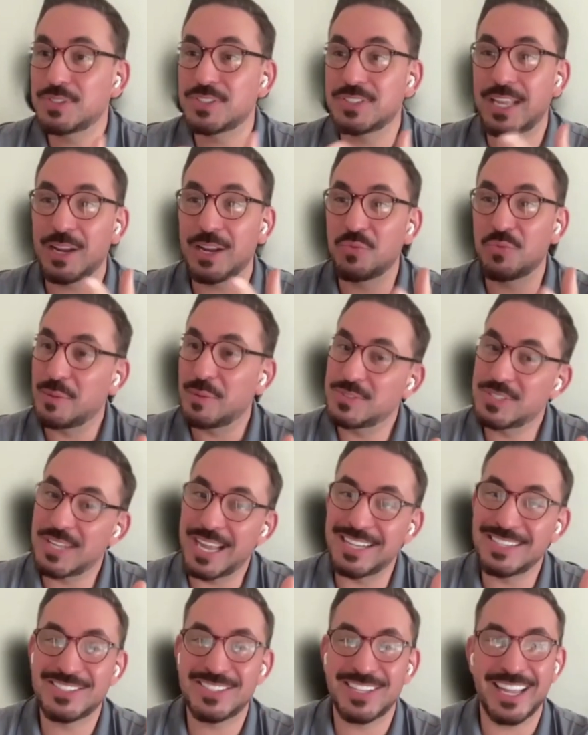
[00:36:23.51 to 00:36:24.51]
apps and
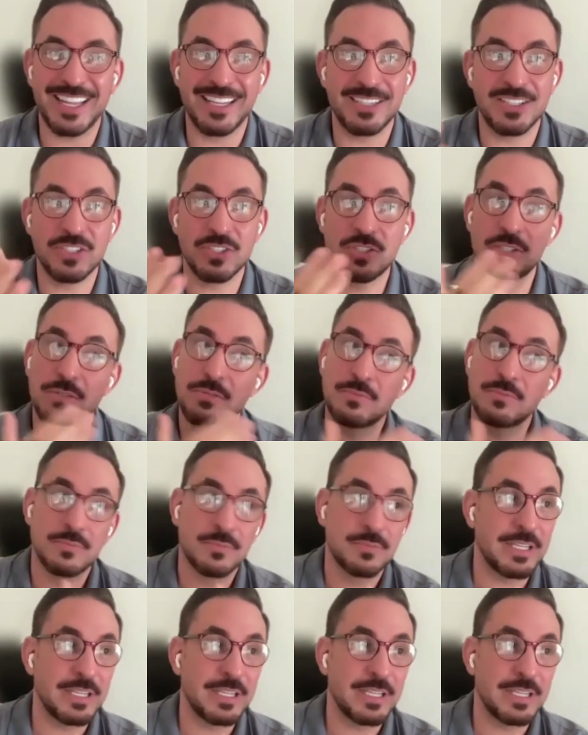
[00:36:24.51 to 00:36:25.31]
websites and